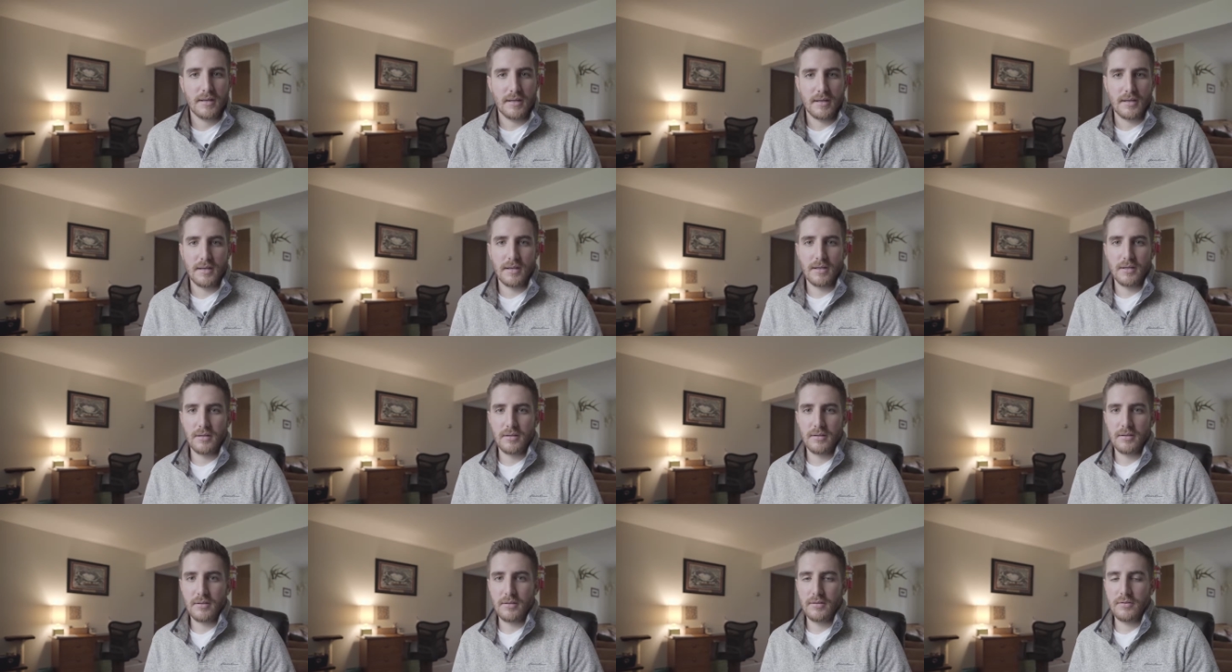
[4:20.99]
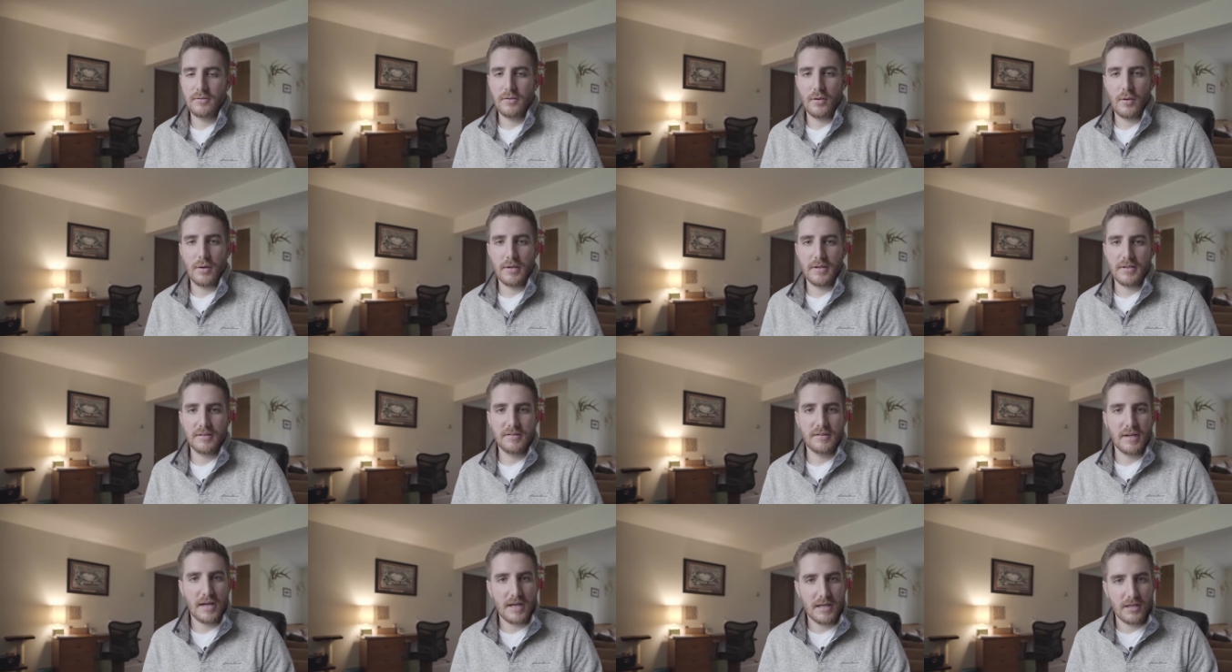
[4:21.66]
and so I
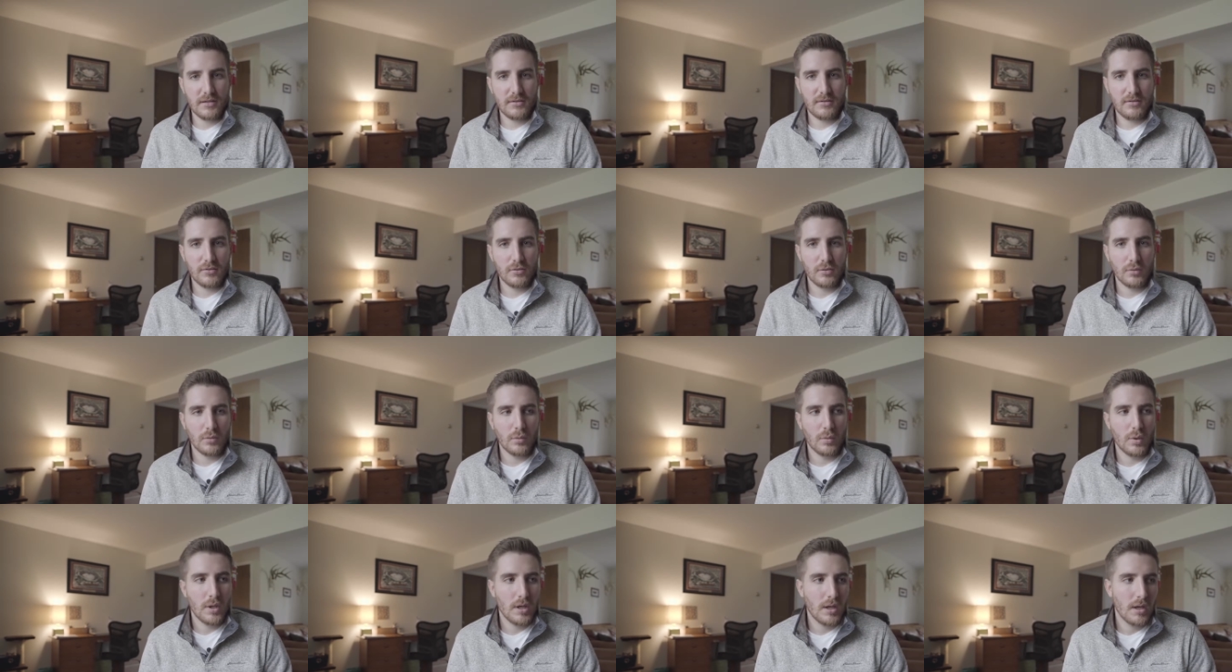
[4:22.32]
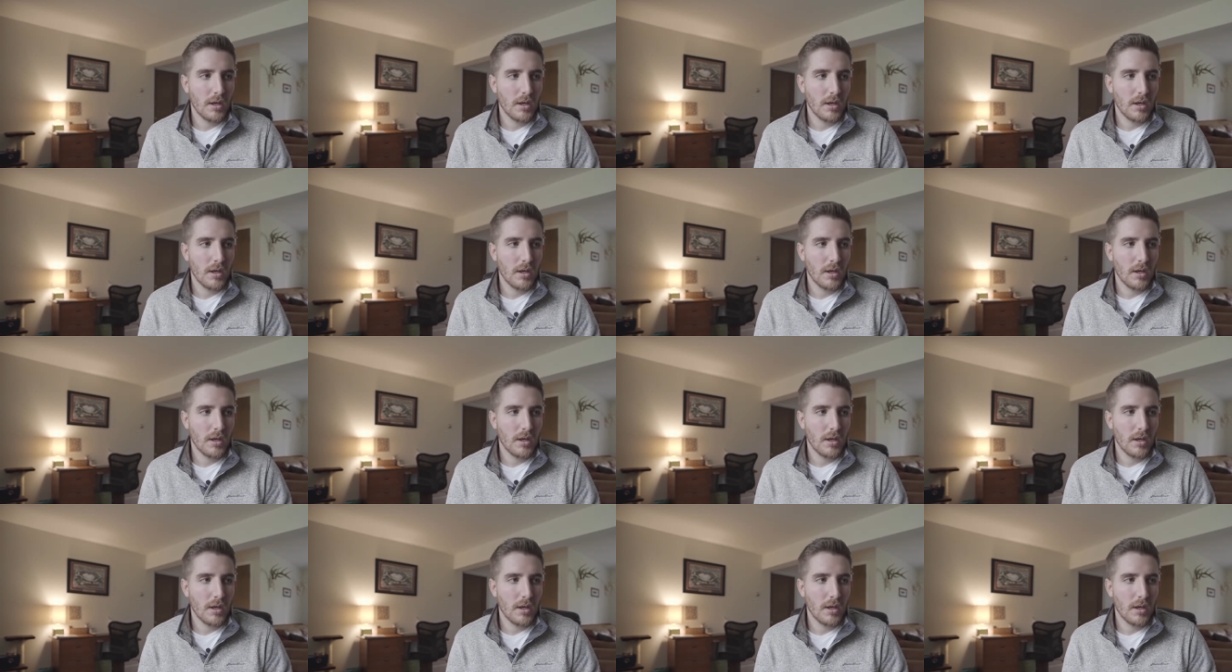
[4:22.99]
decided to